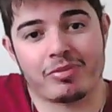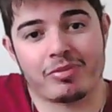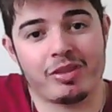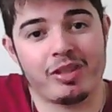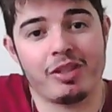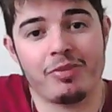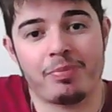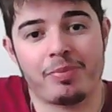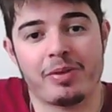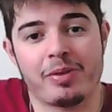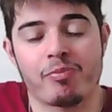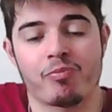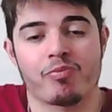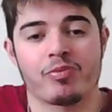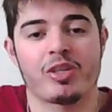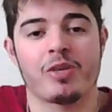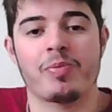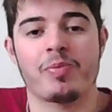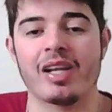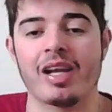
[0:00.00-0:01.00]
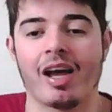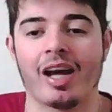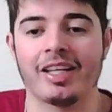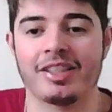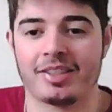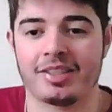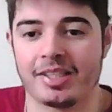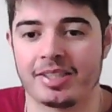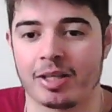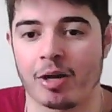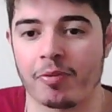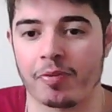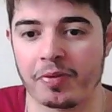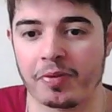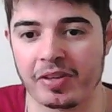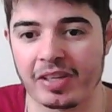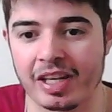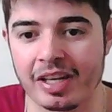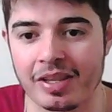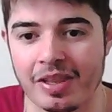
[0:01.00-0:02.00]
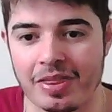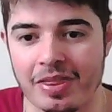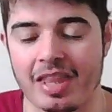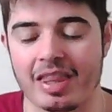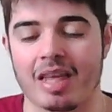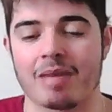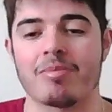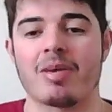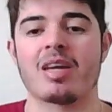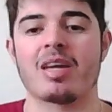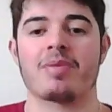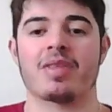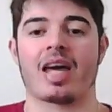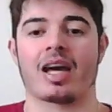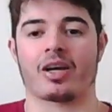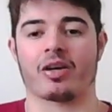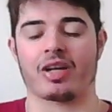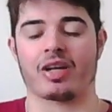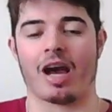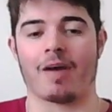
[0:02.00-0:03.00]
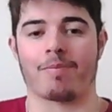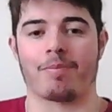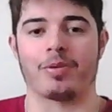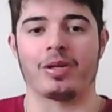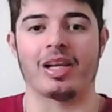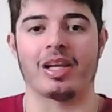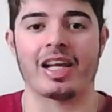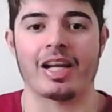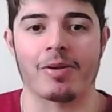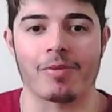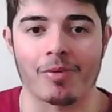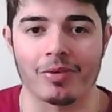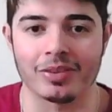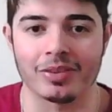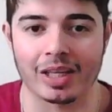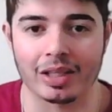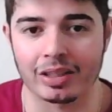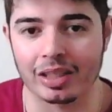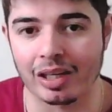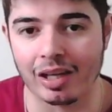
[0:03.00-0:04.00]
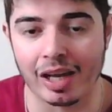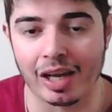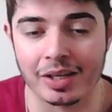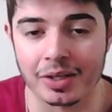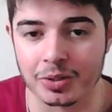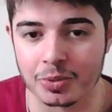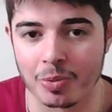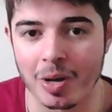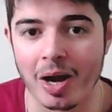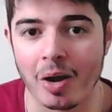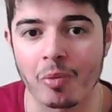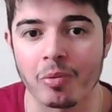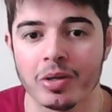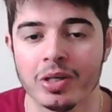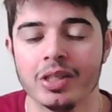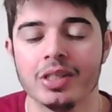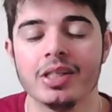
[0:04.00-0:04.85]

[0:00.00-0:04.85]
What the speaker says: you'd be lying to yourself if you didn't think that maybe that could happen later on down the line as well.